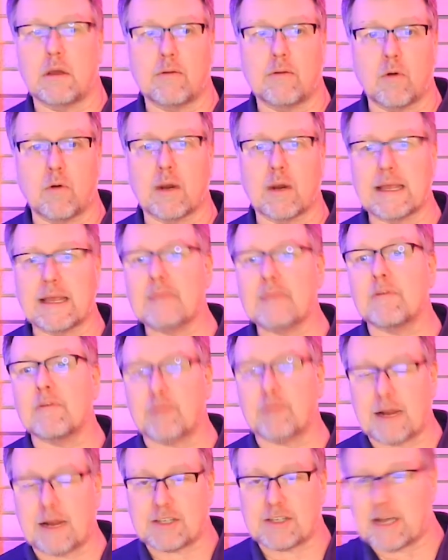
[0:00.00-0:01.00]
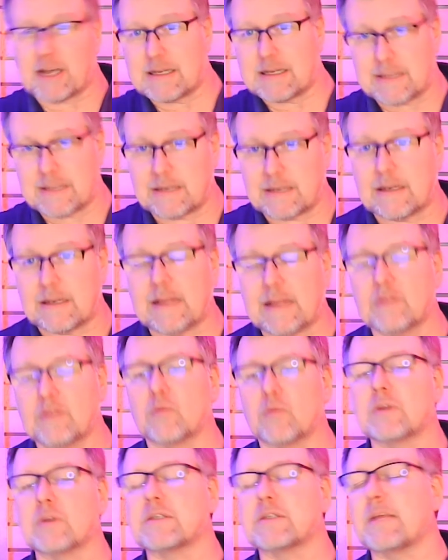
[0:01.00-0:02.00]
a given franchise in the
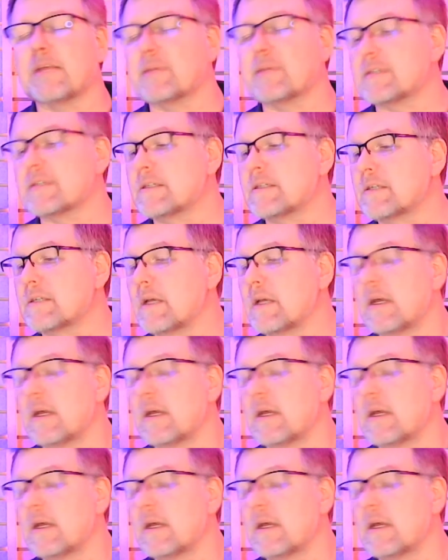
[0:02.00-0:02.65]
real estate business,